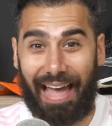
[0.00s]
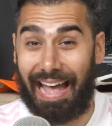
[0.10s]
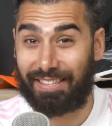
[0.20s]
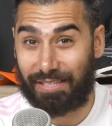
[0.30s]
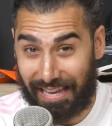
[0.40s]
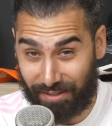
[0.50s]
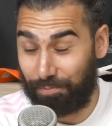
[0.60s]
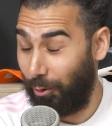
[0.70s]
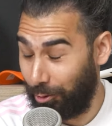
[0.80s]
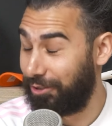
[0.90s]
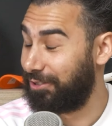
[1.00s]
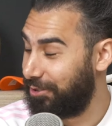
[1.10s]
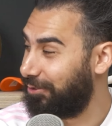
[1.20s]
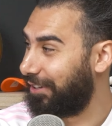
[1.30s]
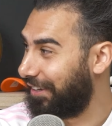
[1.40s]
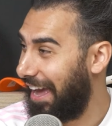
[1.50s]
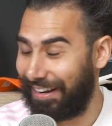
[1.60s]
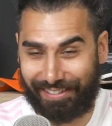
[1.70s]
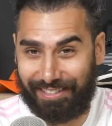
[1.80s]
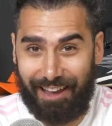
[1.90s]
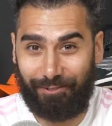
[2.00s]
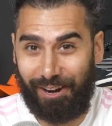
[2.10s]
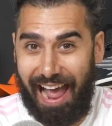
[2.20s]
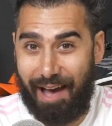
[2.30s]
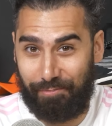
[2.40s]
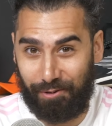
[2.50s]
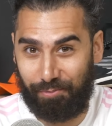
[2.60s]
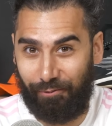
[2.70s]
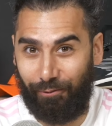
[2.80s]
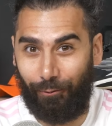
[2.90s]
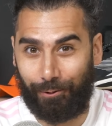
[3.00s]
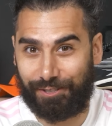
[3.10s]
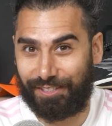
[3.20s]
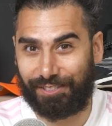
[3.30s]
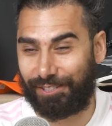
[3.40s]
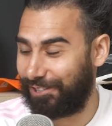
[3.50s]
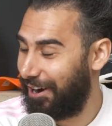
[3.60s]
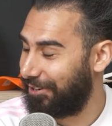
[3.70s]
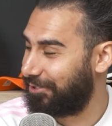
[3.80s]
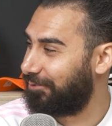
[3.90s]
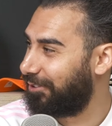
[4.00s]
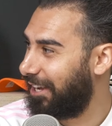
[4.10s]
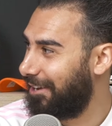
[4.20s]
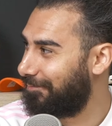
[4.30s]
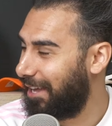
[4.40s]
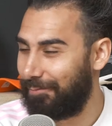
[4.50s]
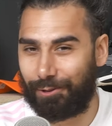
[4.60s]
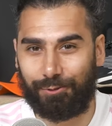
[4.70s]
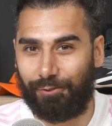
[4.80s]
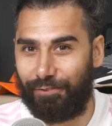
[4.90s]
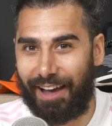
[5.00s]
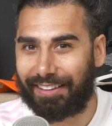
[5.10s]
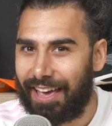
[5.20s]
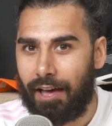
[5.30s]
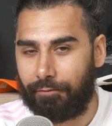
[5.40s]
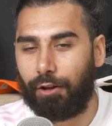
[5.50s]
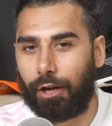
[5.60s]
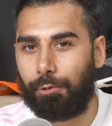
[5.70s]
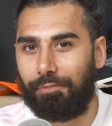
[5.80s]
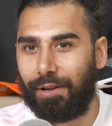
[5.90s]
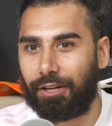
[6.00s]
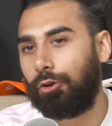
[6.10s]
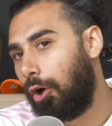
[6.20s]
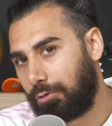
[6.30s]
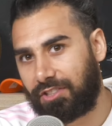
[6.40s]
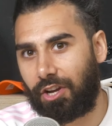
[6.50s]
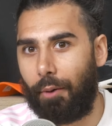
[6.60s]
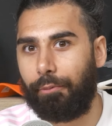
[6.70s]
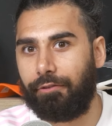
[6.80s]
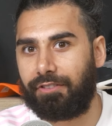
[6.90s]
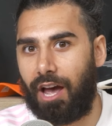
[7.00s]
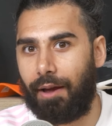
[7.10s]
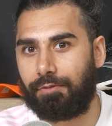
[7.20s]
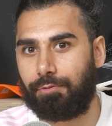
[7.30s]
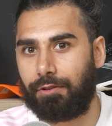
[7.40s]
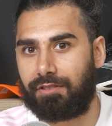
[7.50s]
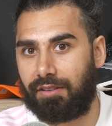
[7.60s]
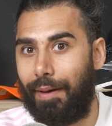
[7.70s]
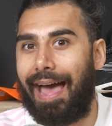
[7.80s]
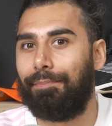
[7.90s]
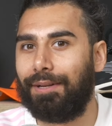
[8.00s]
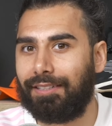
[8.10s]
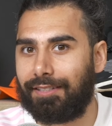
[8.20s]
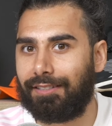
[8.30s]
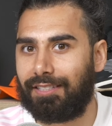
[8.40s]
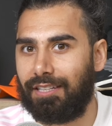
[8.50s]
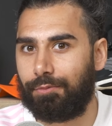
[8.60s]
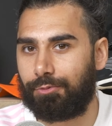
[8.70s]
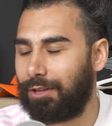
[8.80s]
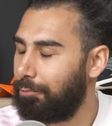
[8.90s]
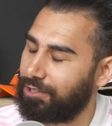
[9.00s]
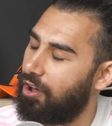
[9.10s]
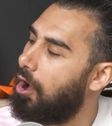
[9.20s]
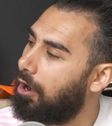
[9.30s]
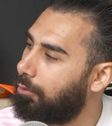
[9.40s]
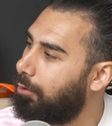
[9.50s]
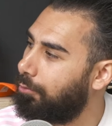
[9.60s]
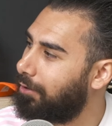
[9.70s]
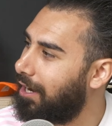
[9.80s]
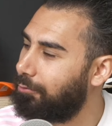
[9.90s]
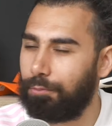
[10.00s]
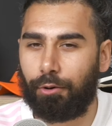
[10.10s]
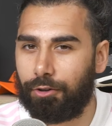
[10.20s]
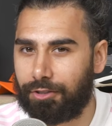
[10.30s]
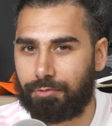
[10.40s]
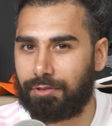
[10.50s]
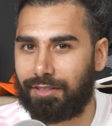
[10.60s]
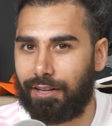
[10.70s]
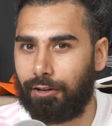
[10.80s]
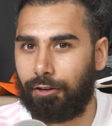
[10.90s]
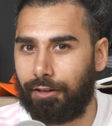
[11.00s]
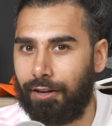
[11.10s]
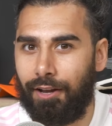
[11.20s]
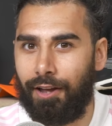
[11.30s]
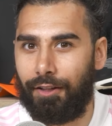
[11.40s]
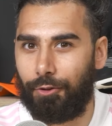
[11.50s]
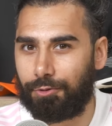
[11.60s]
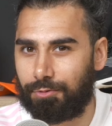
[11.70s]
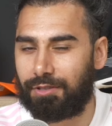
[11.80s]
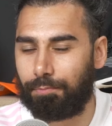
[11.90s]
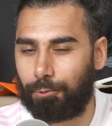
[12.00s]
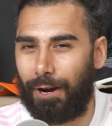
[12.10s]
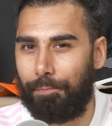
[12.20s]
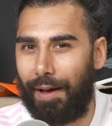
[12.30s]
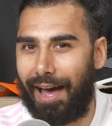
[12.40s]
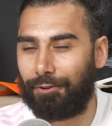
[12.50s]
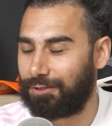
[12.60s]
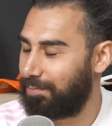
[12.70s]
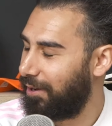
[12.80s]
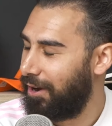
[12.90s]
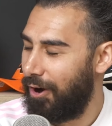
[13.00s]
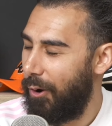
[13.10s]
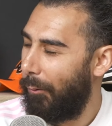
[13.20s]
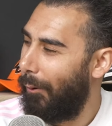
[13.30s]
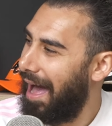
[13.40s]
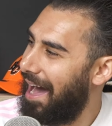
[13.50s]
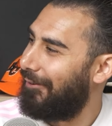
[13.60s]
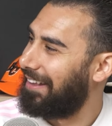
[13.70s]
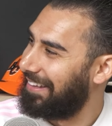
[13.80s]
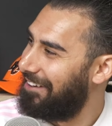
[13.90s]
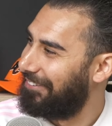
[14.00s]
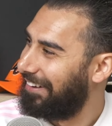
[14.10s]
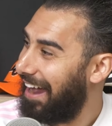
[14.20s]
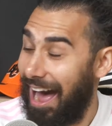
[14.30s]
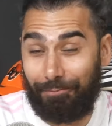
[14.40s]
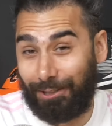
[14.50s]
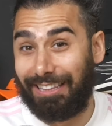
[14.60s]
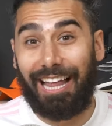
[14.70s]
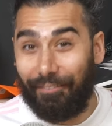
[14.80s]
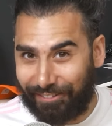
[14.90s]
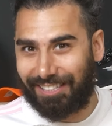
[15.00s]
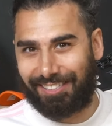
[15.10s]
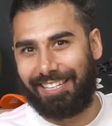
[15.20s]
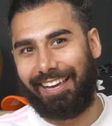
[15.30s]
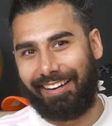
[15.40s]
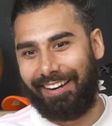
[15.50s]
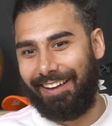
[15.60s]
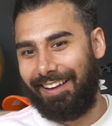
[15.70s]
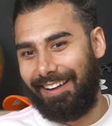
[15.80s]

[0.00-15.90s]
That's as bold as you can get. It's never happened before since the crossover game came into effect. I feel like we've been close a couple of times with some Edmonton teams when they went to Ottawa when Henry Burris was there, and those were some great battles. But Wow, I love it. I would love to see it.